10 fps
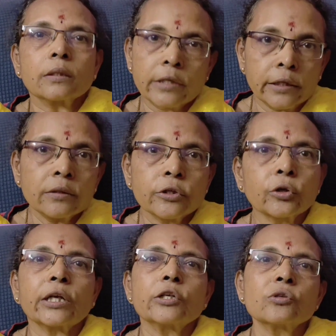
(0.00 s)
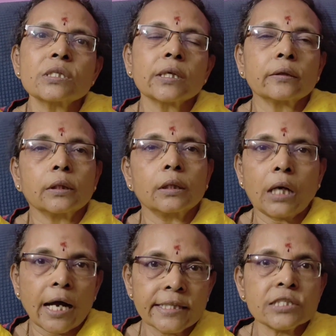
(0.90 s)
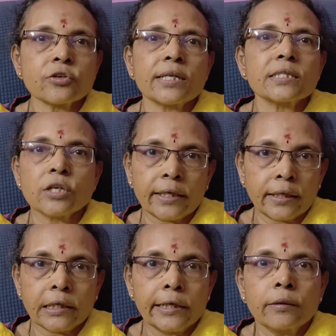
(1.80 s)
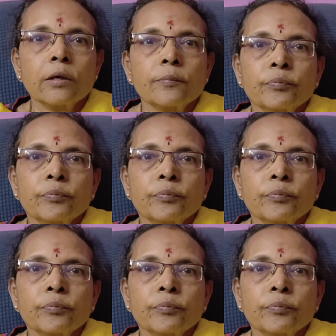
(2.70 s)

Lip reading: then you can use the ice trays directly.